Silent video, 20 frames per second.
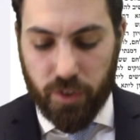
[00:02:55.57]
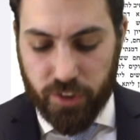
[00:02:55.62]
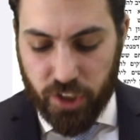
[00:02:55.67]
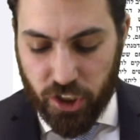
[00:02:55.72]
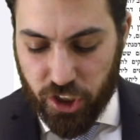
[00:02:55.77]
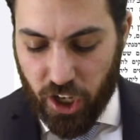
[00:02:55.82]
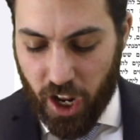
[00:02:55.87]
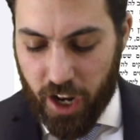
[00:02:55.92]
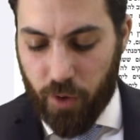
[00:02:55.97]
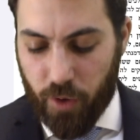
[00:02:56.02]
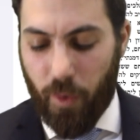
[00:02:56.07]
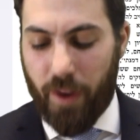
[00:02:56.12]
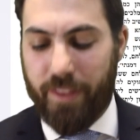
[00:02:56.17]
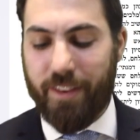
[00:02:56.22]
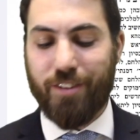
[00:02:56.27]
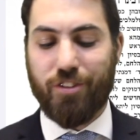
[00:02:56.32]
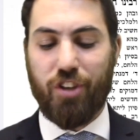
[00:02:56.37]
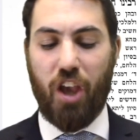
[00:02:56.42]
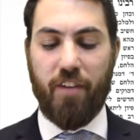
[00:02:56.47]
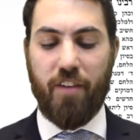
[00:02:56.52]
Hashanah, when
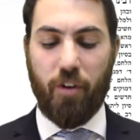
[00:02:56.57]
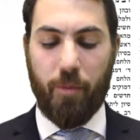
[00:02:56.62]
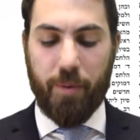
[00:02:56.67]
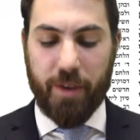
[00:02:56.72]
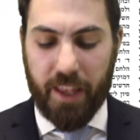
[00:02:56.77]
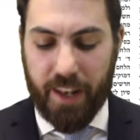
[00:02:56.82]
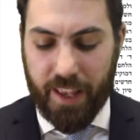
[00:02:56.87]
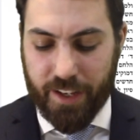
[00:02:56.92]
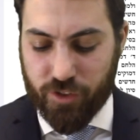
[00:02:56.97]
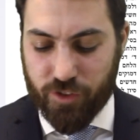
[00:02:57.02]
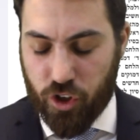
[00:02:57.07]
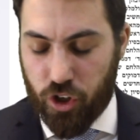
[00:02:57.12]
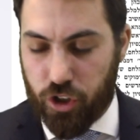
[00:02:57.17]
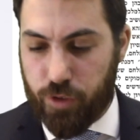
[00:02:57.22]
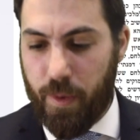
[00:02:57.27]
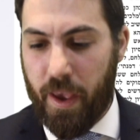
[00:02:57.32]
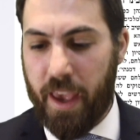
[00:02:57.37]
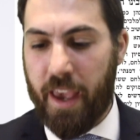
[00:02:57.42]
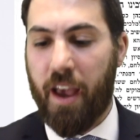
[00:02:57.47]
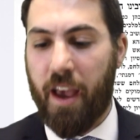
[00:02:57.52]
does Yovel begin? Excuse
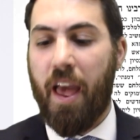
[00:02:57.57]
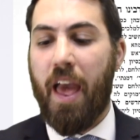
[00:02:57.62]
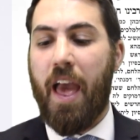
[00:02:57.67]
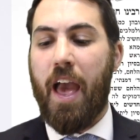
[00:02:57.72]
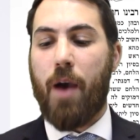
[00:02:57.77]
me.